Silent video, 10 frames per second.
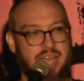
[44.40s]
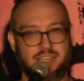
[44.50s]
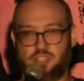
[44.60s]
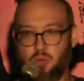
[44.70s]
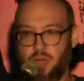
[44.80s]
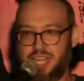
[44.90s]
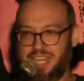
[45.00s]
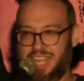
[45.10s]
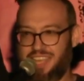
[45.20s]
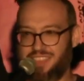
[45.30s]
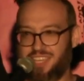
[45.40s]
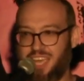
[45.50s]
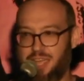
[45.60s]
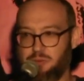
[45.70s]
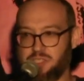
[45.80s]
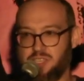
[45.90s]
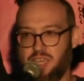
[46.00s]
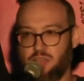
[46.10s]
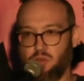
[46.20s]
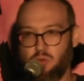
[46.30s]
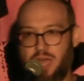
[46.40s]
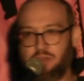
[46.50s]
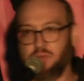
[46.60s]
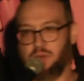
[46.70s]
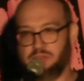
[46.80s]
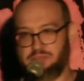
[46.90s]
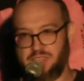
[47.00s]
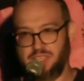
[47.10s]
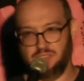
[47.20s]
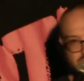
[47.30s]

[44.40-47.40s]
a joint and the guy was like, ooh, how do you want to feel?